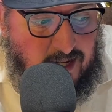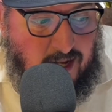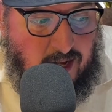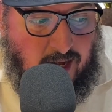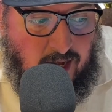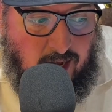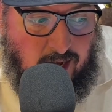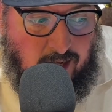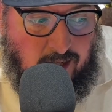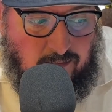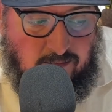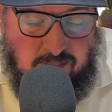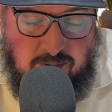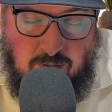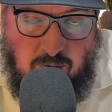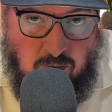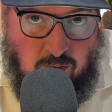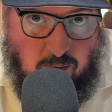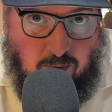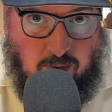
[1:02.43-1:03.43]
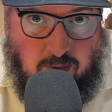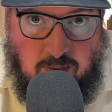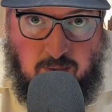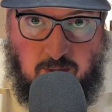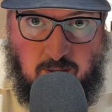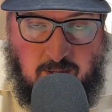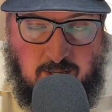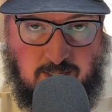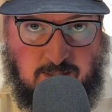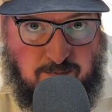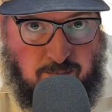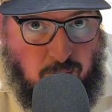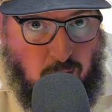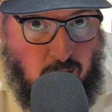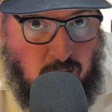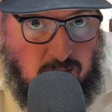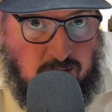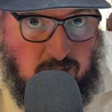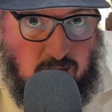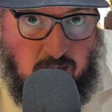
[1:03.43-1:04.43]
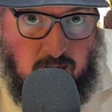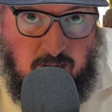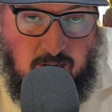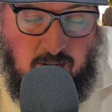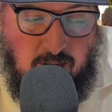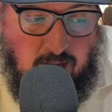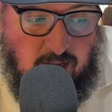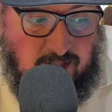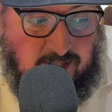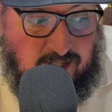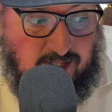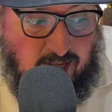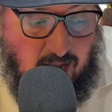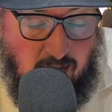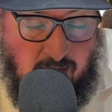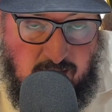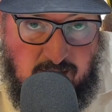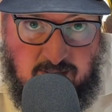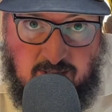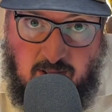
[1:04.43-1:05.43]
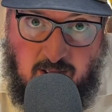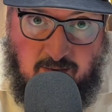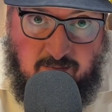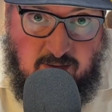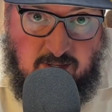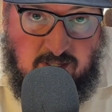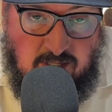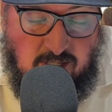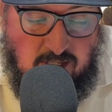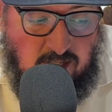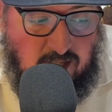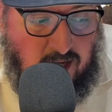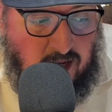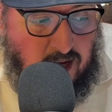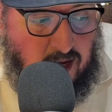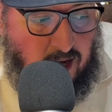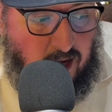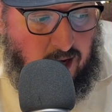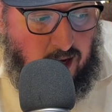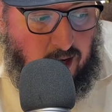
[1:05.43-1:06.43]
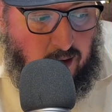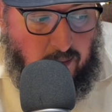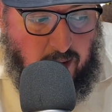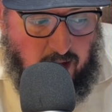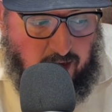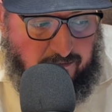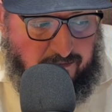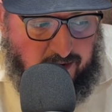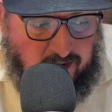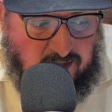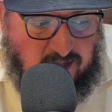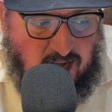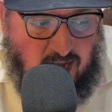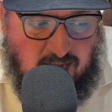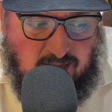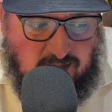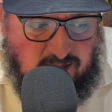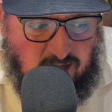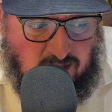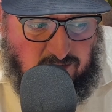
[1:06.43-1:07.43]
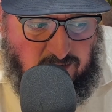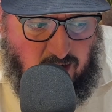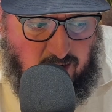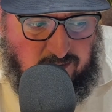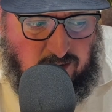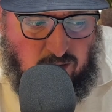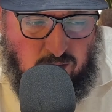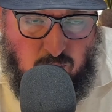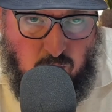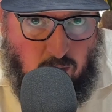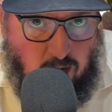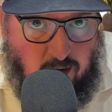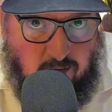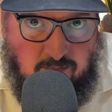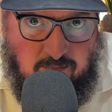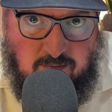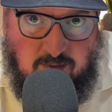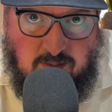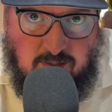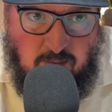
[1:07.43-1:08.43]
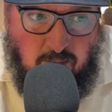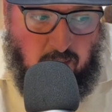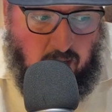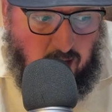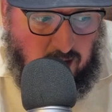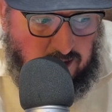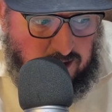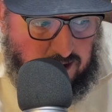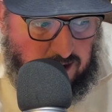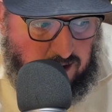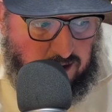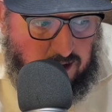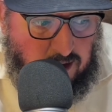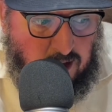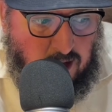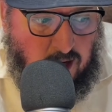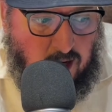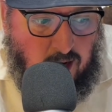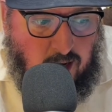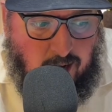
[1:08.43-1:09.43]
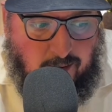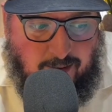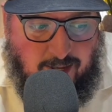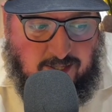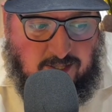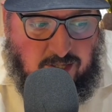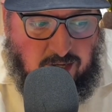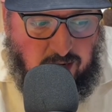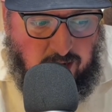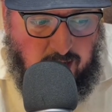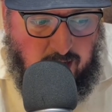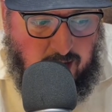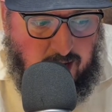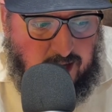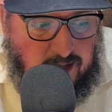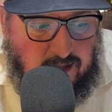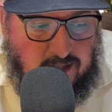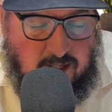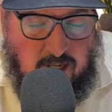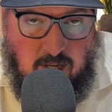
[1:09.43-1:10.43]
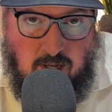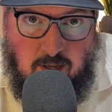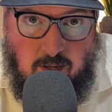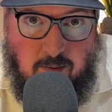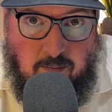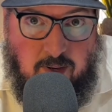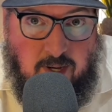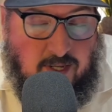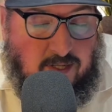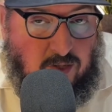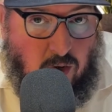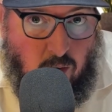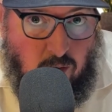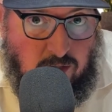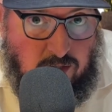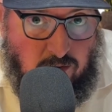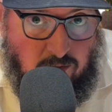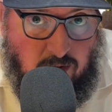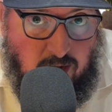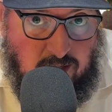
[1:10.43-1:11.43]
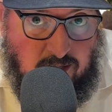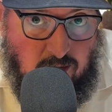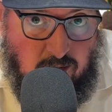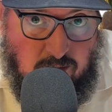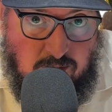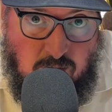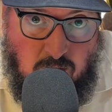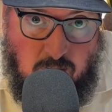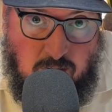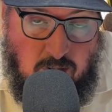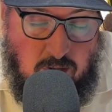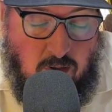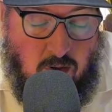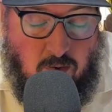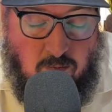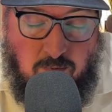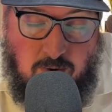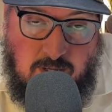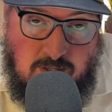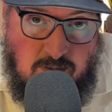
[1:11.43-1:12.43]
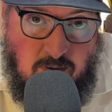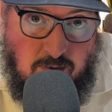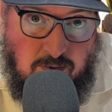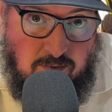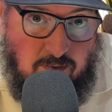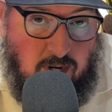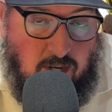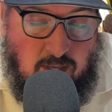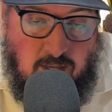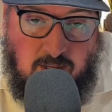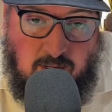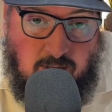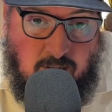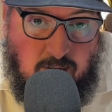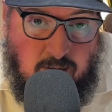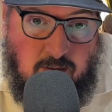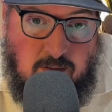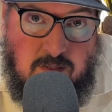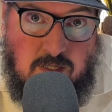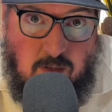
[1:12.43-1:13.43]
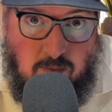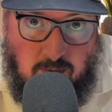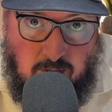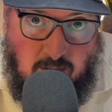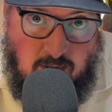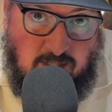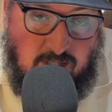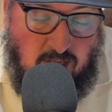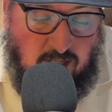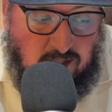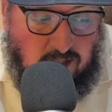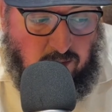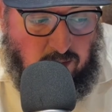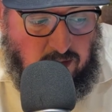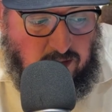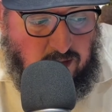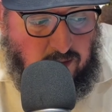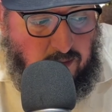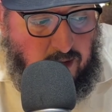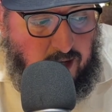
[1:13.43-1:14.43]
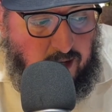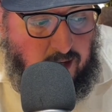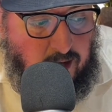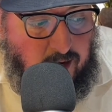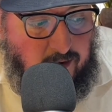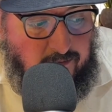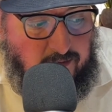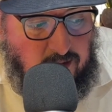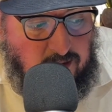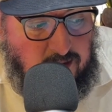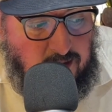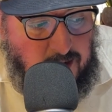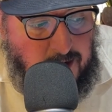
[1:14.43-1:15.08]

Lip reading: So his pros are his size, obviously. NFL size, 6'5", 212. He's a monster. He has good hands, and he's always a red zone threat, like I said, similar to Mike Evans.